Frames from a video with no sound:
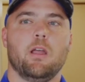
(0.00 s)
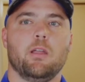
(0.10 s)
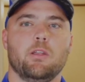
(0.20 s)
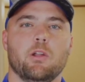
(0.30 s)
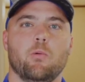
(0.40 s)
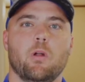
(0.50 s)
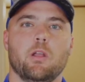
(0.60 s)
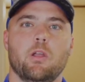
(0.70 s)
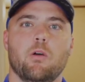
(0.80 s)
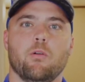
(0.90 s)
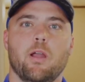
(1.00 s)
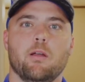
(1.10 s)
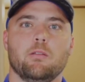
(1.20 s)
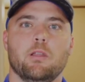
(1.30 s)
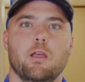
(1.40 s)
you're going to want to go
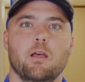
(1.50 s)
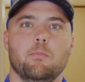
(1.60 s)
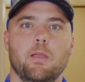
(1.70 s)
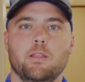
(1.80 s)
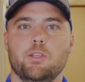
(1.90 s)
around and